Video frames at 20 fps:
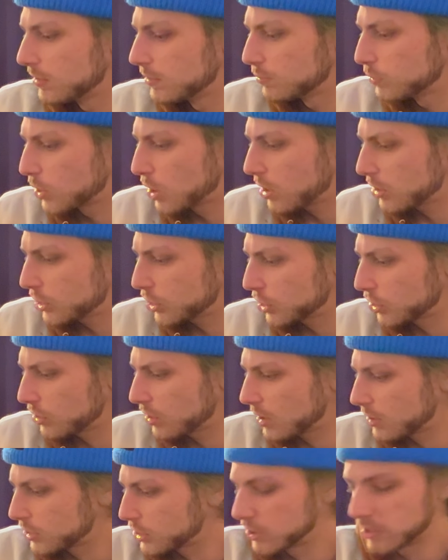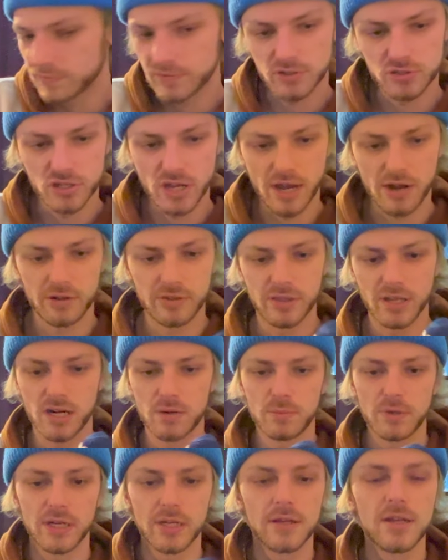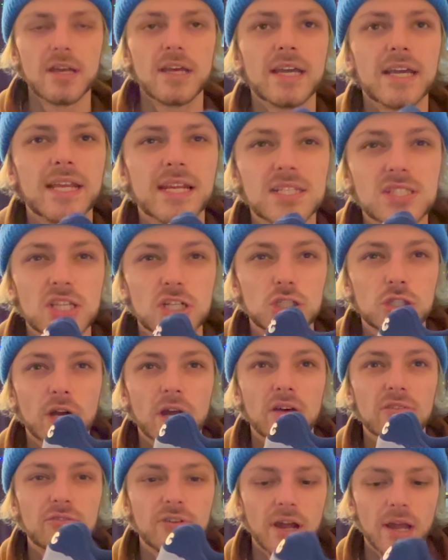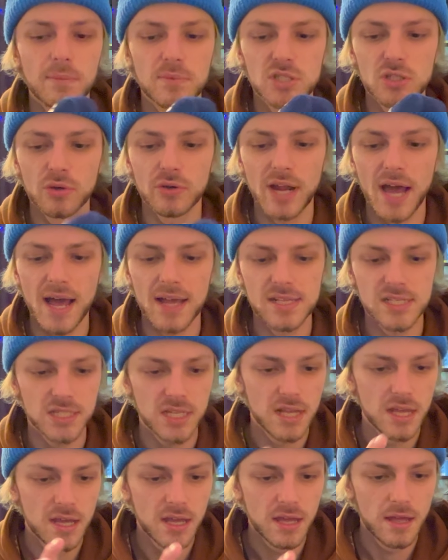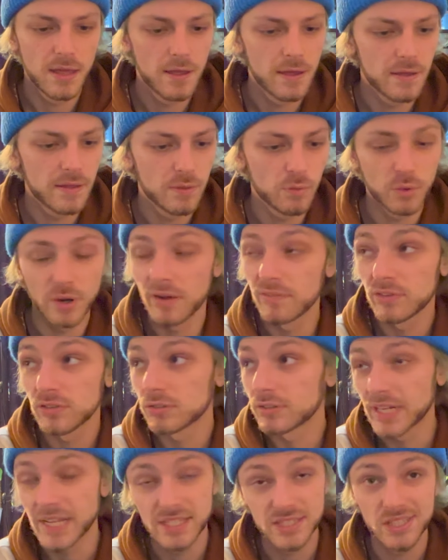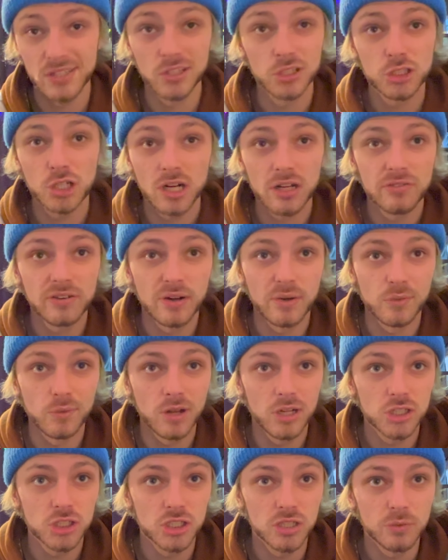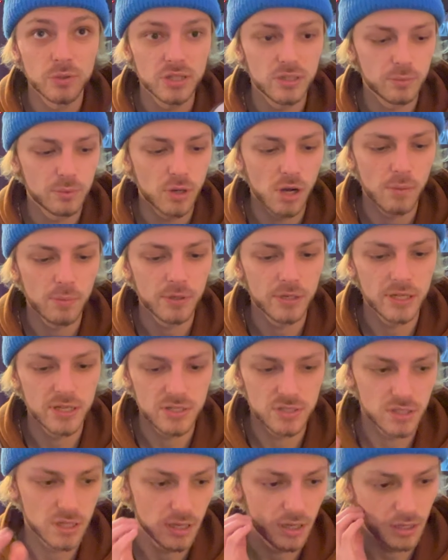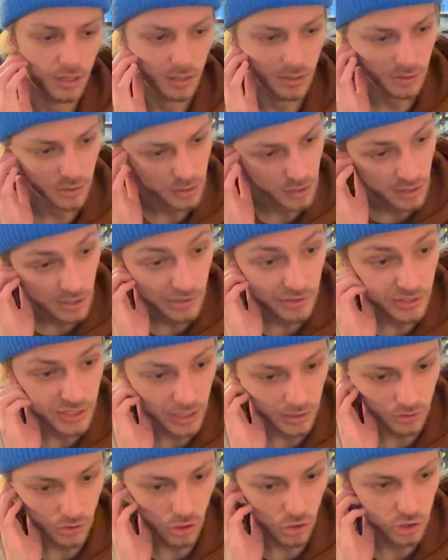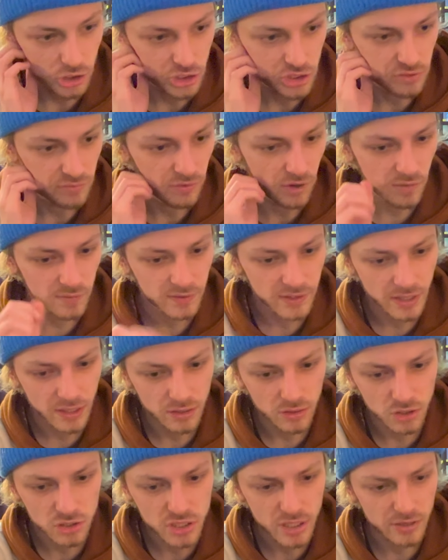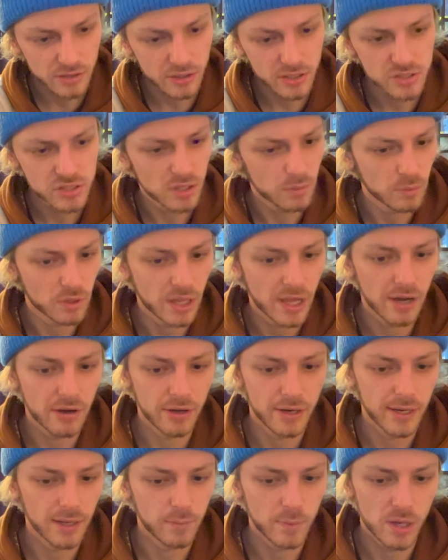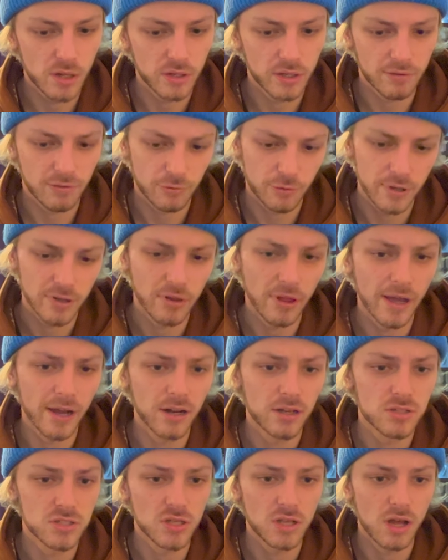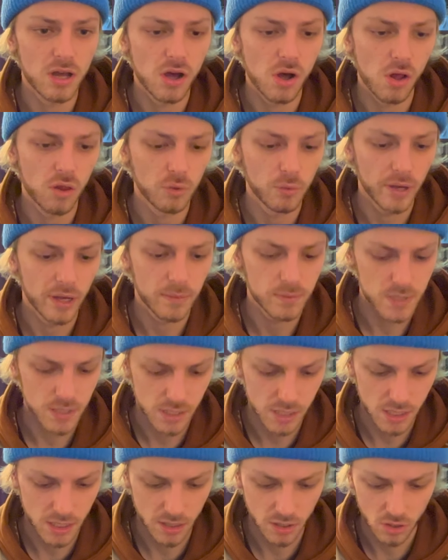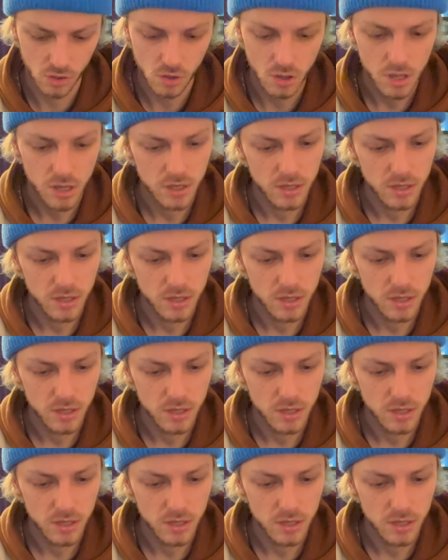Not sure actually if there's air in there, but it is the trail frame, so it has whatever is in the trail frame. I'm not sure what the properties, the technologies involved in there. It looks like there is some layering, about like 3 layers all the way up to the heel.